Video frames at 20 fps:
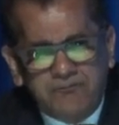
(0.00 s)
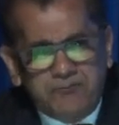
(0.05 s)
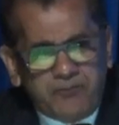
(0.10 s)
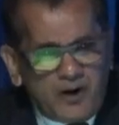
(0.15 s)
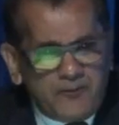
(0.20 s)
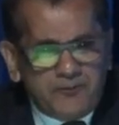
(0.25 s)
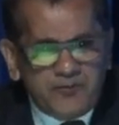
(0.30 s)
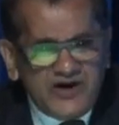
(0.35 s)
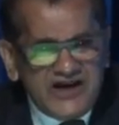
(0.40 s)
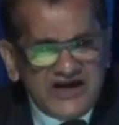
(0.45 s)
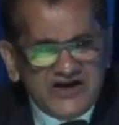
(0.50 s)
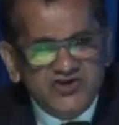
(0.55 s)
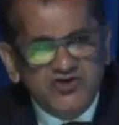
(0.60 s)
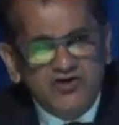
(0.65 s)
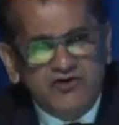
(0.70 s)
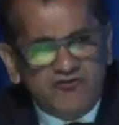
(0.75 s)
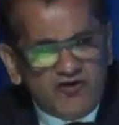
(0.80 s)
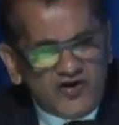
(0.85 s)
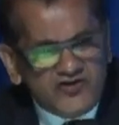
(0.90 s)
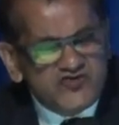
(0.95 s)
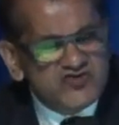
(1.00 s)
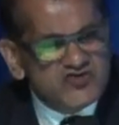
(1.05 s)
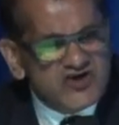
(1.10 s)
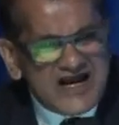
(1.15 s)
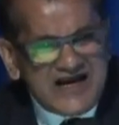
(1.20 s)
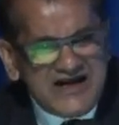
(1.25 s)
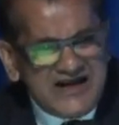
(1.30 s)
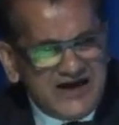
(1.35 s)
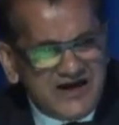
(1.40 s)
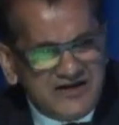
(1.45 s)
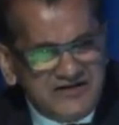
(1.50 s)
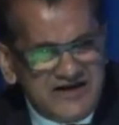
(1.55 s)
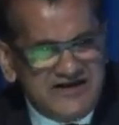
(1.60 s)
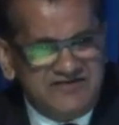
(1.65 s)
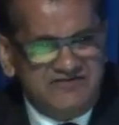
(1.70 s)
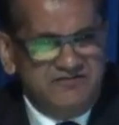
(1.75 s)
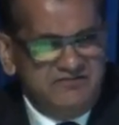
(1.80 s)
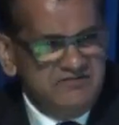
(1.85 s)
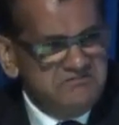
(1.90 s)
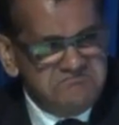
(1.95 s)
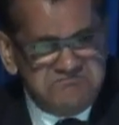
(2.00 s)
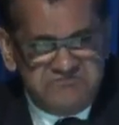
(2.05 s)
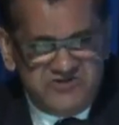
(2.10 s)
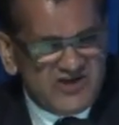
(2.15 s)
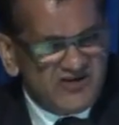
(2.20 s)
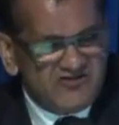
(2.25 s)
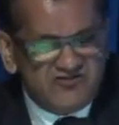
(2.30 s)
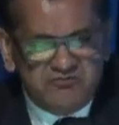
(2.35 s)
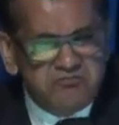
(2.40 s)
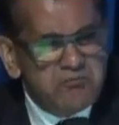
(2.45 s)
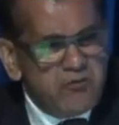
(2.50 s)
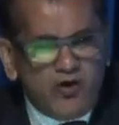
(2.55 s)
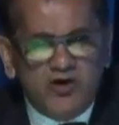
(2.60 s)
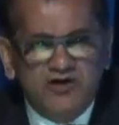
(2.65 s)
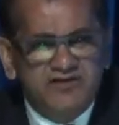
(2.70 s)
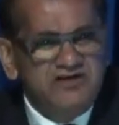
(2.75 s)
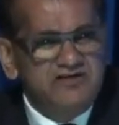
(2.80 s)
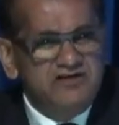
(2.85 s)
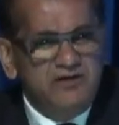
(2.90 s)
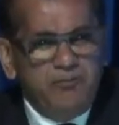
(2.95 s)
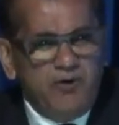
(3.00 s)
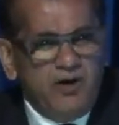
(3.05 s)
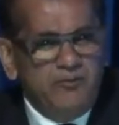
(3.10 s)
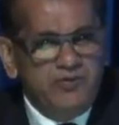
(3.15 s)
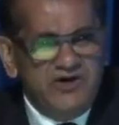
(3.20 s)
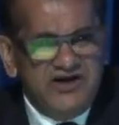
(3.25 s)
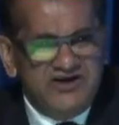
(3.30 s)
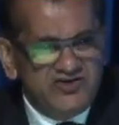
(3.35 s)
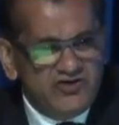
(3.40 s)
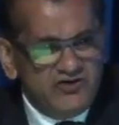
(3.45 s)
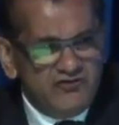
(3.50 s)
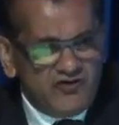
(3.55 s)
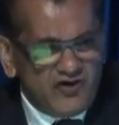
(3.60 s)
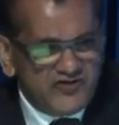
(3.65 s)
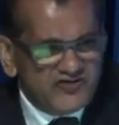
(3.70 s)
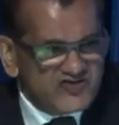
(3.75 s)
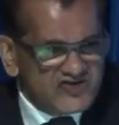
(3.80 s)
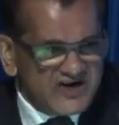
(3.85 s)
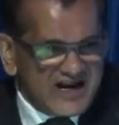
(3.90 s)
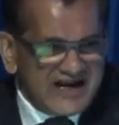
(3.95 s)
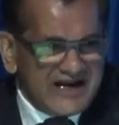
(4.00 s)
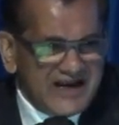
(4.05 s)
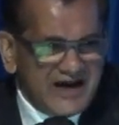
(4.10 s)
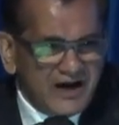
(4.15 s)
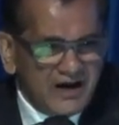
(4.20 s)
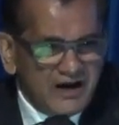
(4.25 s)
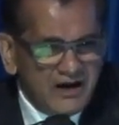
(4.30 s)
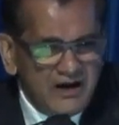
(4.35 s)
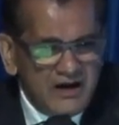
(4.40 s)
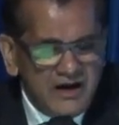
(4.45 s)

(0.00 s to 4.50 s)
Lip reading: population of Australia. That's just more than the population of Australia.